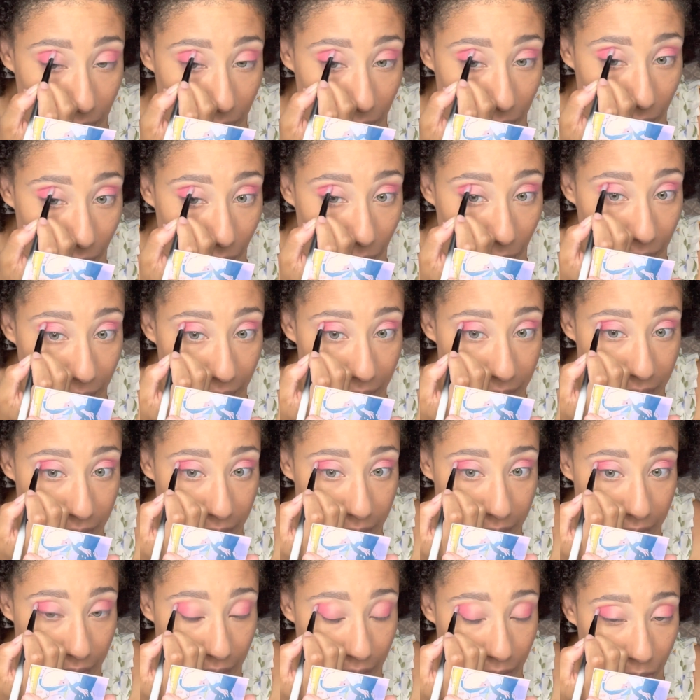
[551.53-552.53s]
know this,
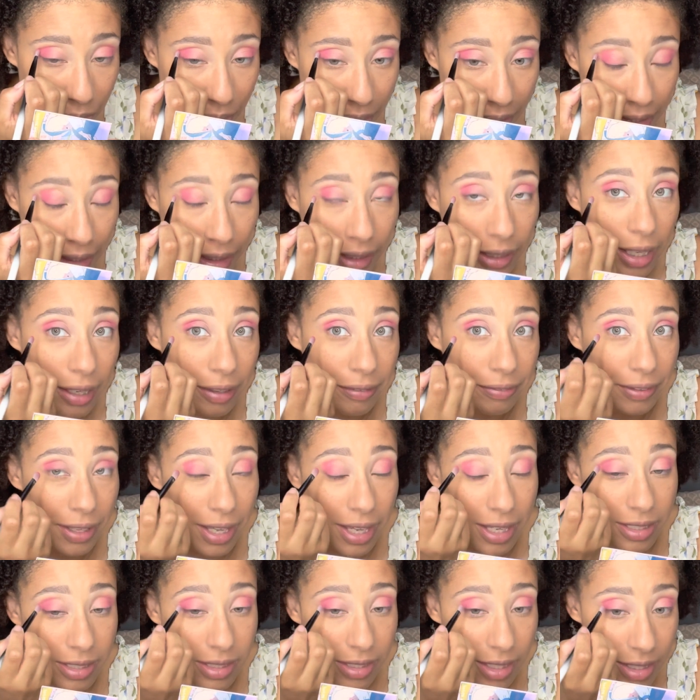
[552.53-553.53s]
is that you get a lot of
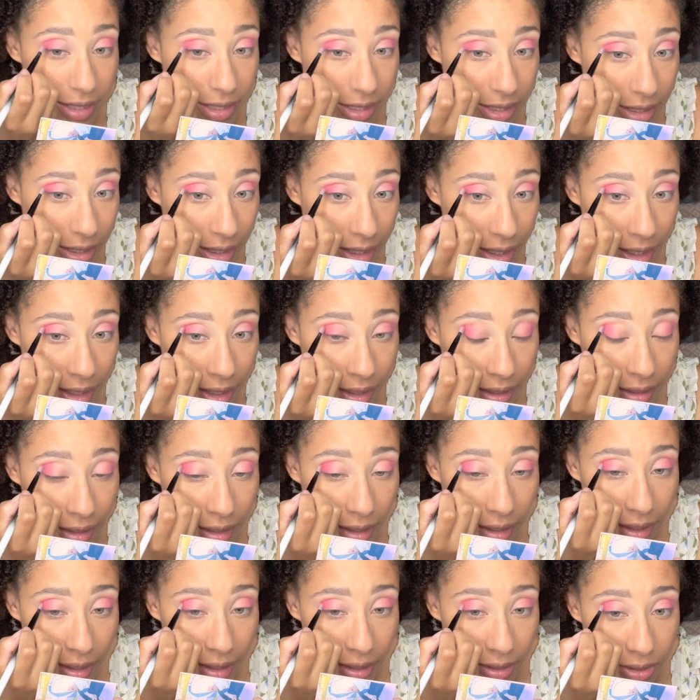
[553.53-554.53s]
excess skin.
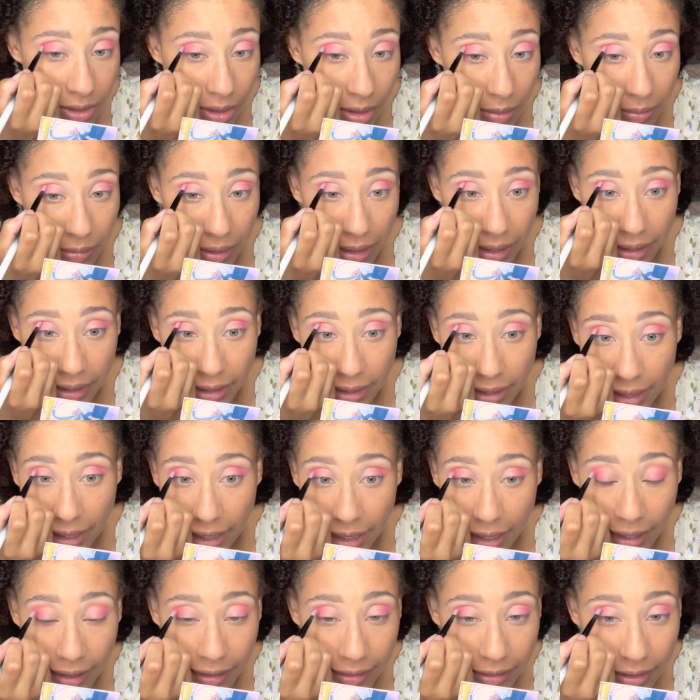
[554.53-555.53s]
So I'm like,
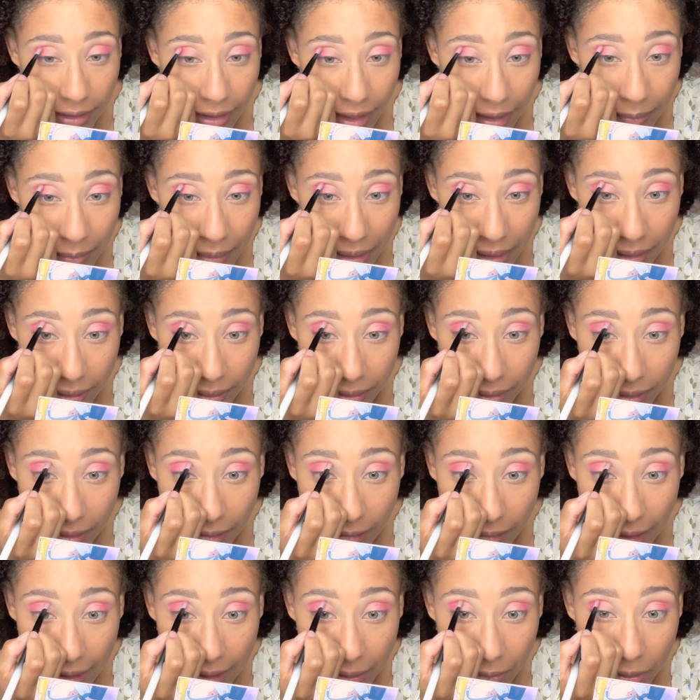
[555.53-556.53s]
yeah, I may look
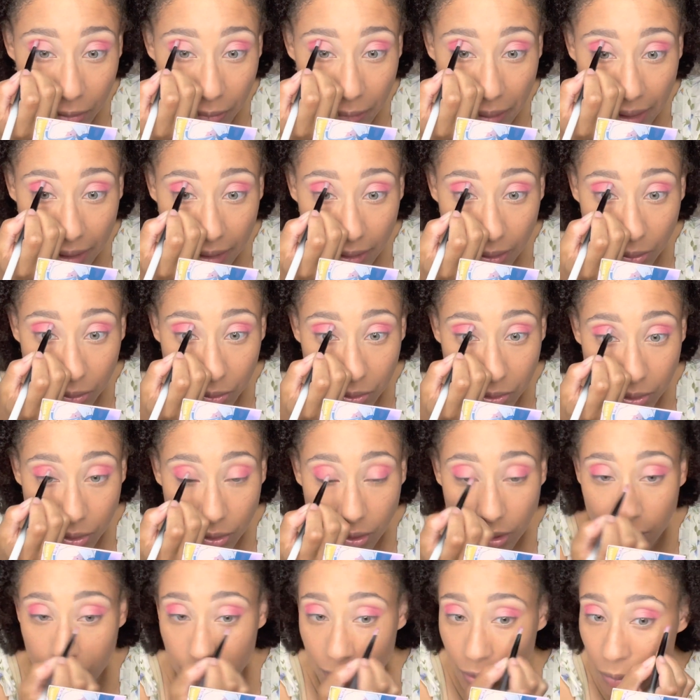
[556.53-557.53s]
great with my clothes
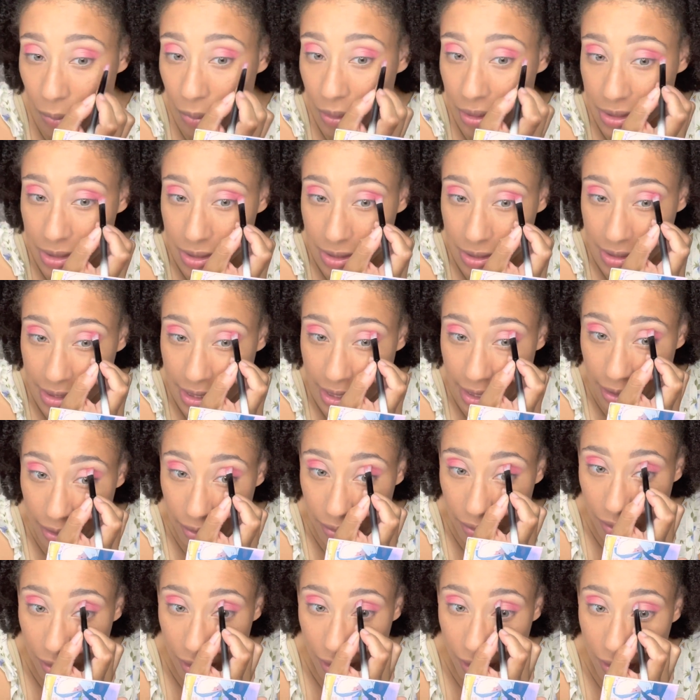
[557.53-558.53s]
on, but once you take it
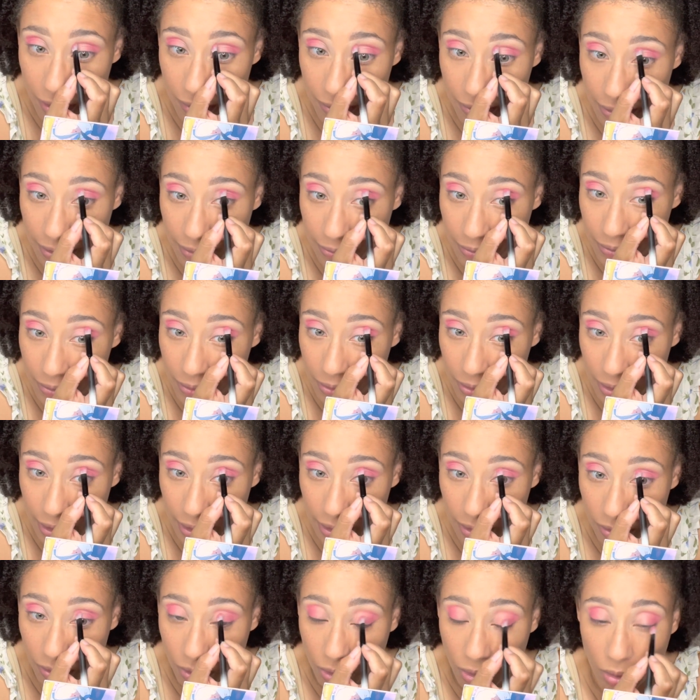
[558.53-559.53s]
off, I feel
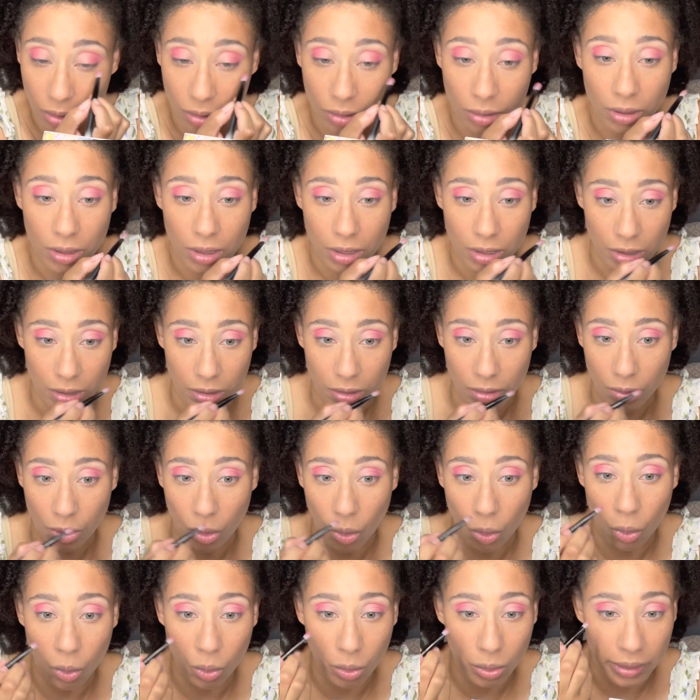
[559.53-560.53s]
like all
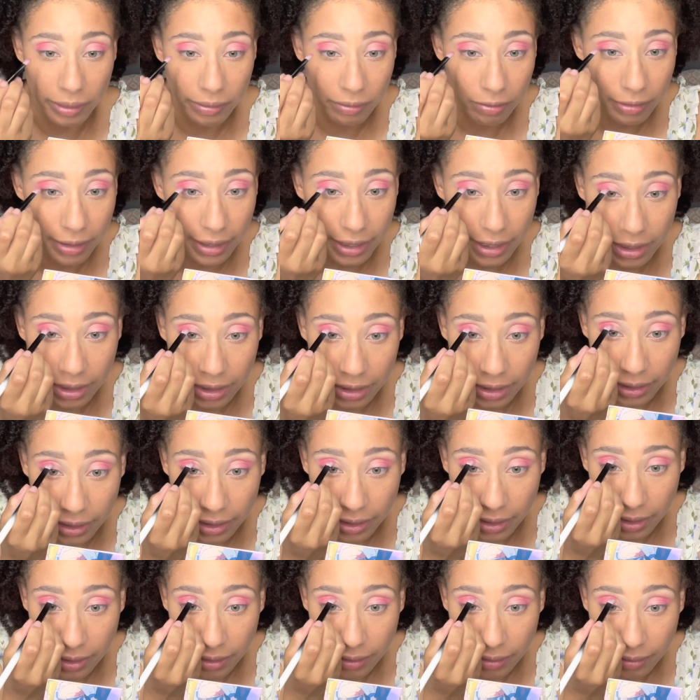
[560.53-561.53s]
old and wrinkly.